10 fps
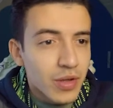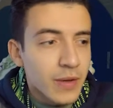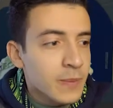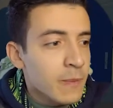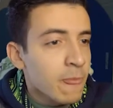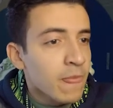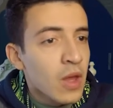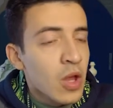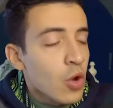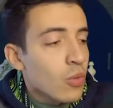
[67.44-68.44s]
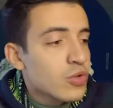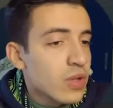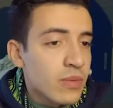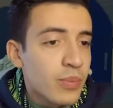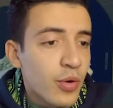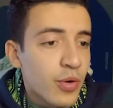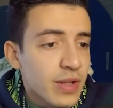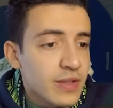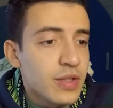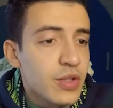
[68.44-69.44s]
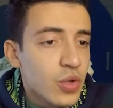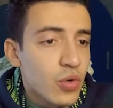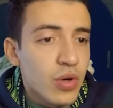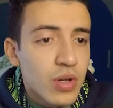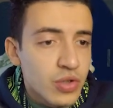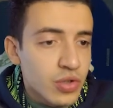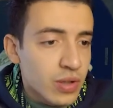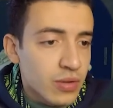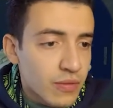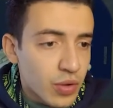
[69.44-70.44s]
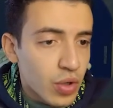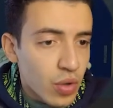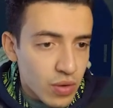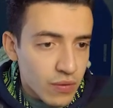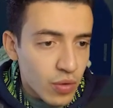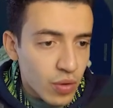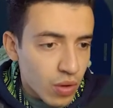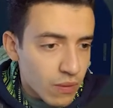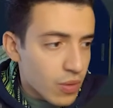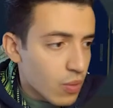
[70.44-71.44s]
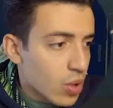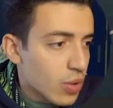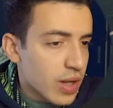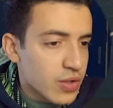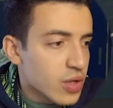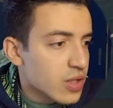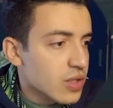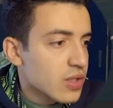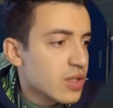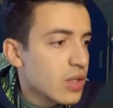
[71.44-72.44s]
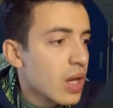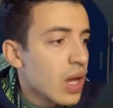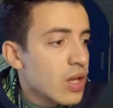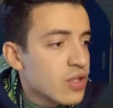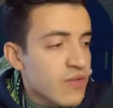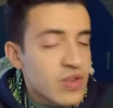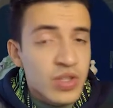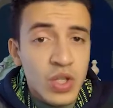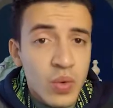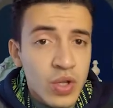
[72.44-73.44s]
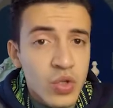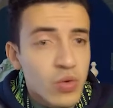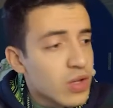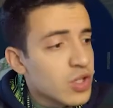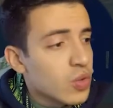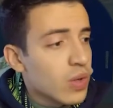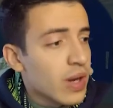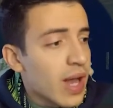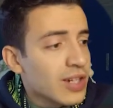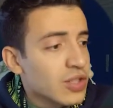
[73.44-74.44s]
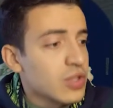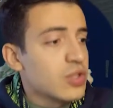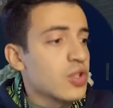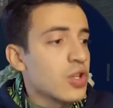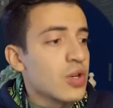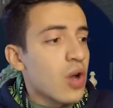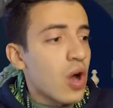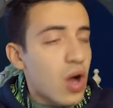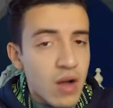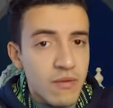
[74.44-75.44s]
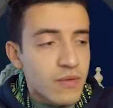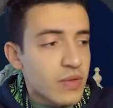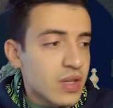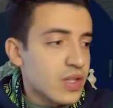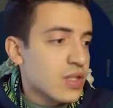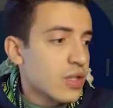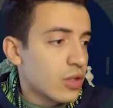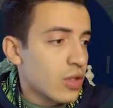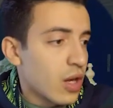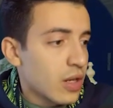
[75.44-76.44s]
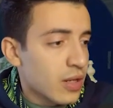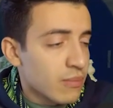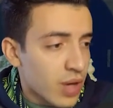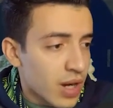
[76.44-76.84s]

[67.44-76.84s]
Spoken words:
Okay, once you have imported your jungle photo or the photo of the road, as you guys can see, the first thing you want to do is you want to actually turn off this lock.